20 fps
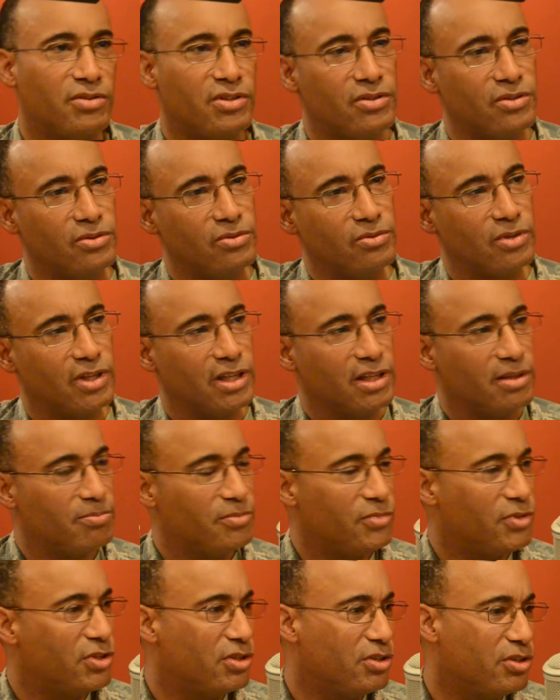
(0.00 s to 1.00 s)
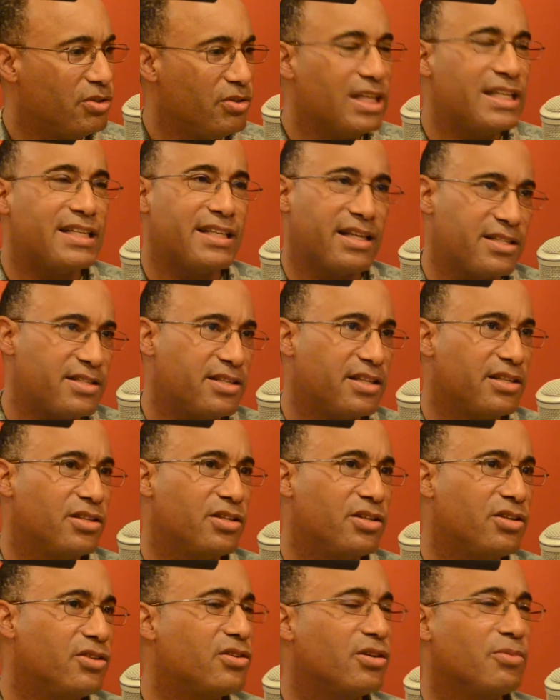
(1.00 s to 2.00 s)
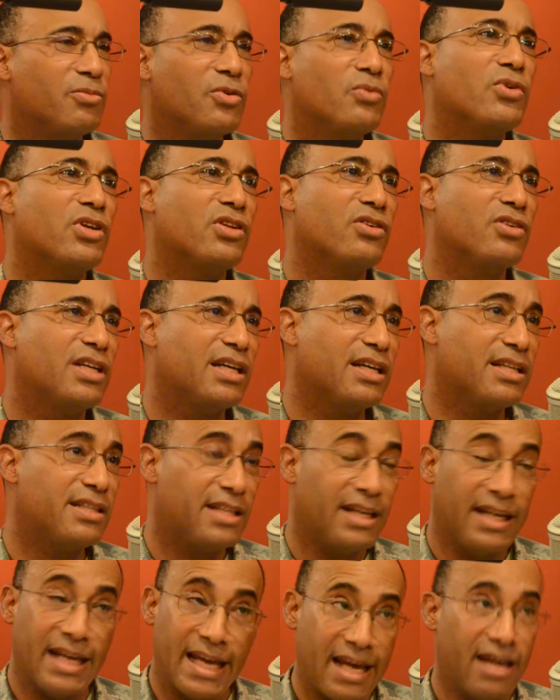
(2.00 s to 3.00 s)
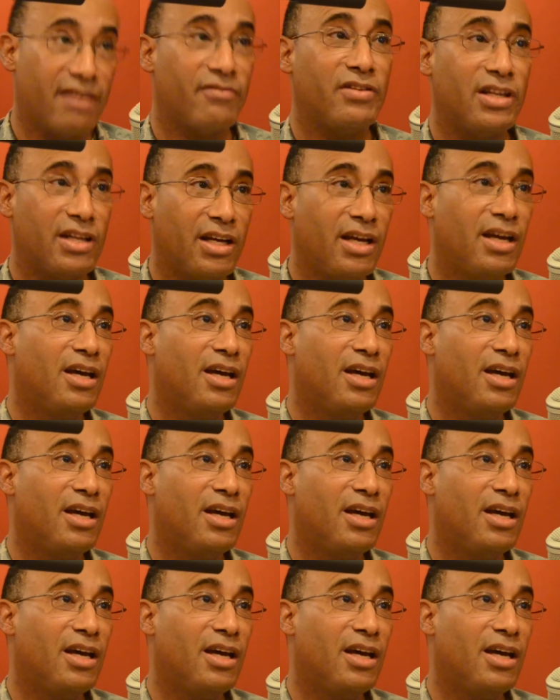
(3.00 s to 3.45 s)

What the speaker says: do the testing to determine whether or not they have it,